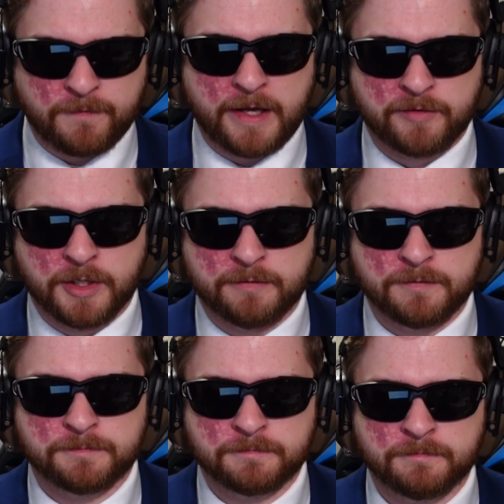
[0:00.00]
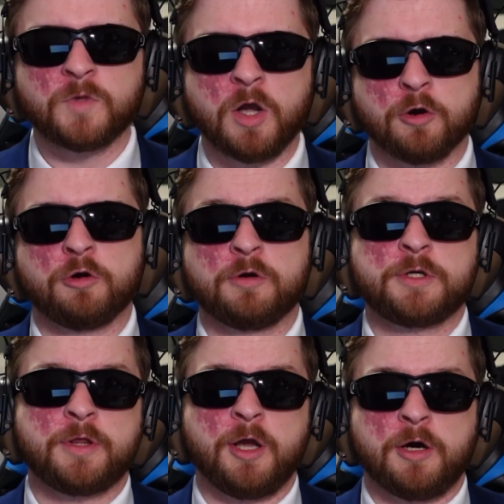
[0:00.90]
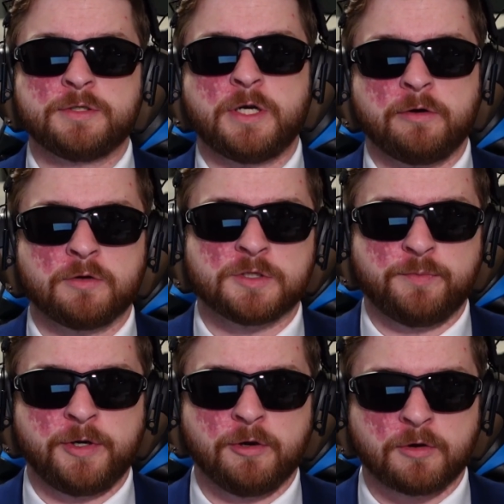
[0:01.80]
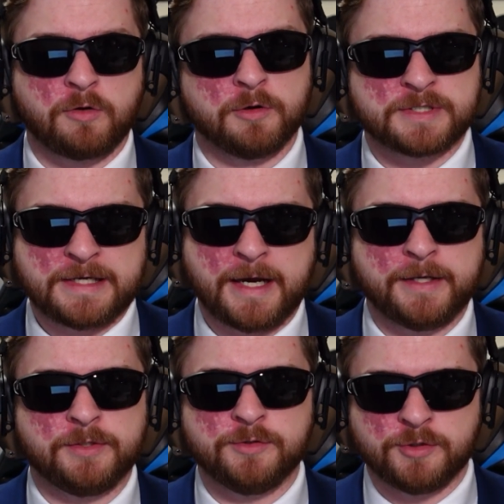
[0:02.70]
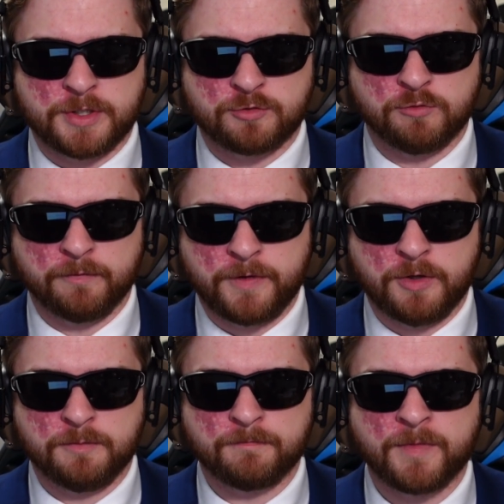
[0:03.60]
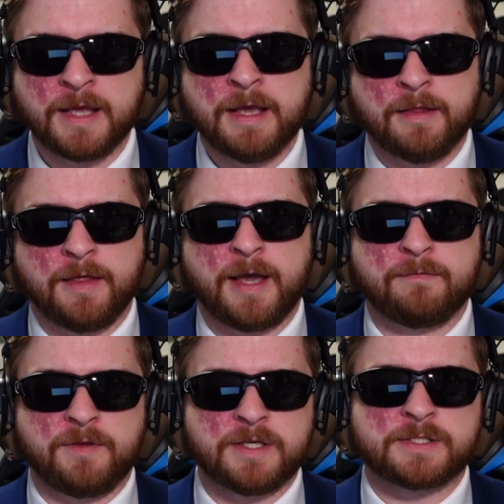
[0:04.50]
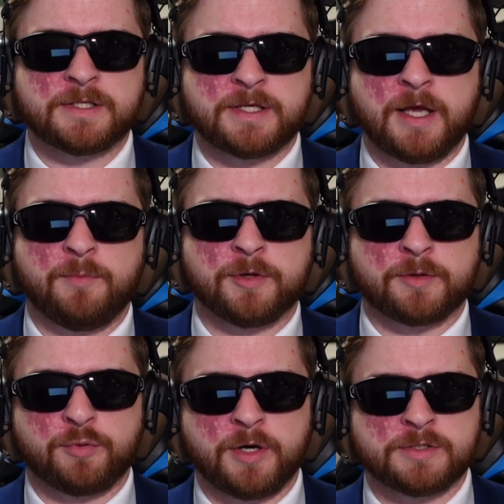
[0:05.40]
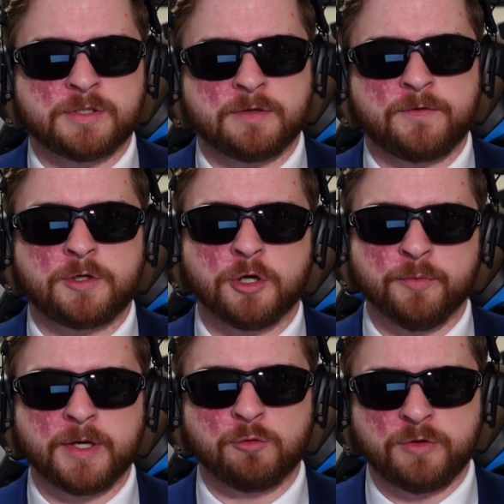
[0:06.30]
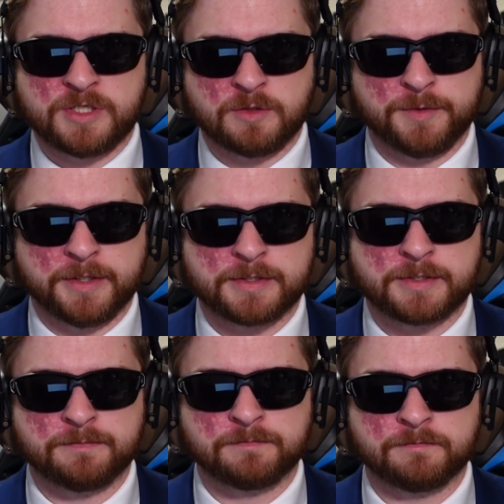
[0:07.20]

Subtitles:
in Vavilov. According to the Ontario Superior Court's Guide to Judicial Review, they have this to say about the process of determining reasonableness.